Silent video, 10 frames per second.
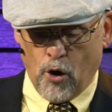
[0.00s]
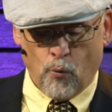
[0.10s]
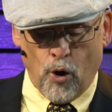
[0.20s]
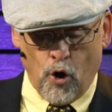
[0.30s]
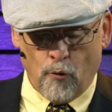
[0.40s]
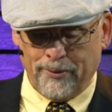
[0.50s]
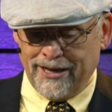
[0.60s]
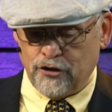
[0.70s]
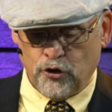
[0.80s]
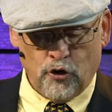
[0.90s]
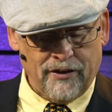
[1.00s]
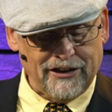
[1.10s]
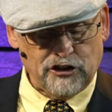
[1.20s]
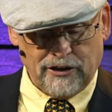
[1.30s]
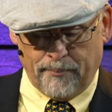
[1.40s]
Woe be to
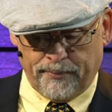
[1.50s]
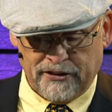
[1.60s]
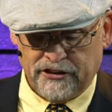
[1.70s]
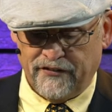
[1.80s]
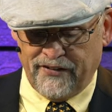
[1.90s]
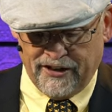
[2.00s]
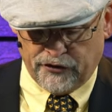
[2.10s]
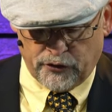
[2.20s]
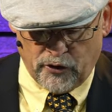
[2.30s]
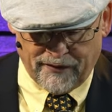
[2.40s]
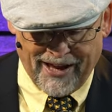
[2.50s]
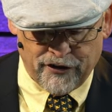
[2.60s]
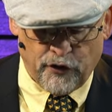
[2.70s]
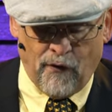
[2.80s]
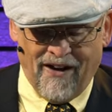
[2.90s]
the shepherds of Israel that
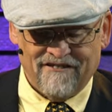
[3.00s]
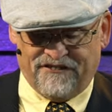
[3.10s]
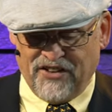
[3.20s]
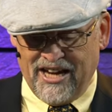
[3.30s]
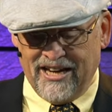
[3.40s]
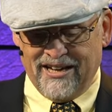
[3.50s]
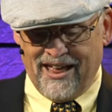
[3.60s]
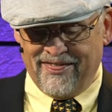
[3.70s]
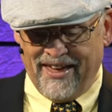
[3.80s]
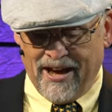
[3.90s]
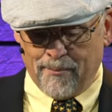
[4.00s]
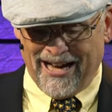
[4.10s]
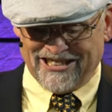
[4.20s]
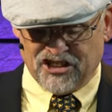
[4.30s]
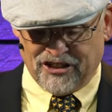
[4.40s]
do feed
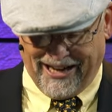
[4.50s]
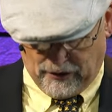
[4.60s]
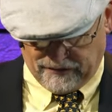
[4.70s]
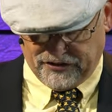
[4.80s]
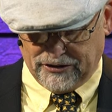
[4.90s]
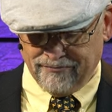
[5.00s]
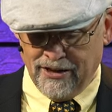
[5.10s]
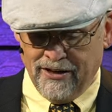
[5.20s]
themselves.